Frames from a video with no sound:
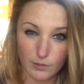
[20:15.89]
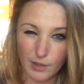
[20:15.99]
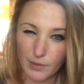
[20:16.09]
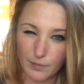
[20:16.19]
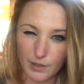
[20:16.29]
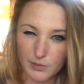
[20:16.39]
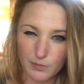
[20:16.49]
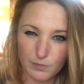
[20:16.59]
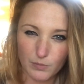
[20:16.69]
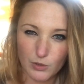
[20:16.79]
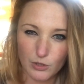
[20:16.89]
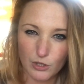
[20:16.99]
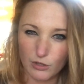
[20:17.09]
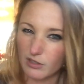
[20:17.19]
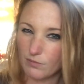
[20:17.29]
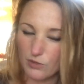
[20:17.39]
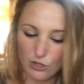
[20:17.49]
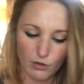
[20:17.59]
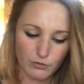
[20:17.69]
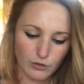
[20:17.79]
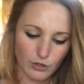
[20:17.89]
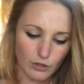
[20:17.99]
I might be able to cook them soft.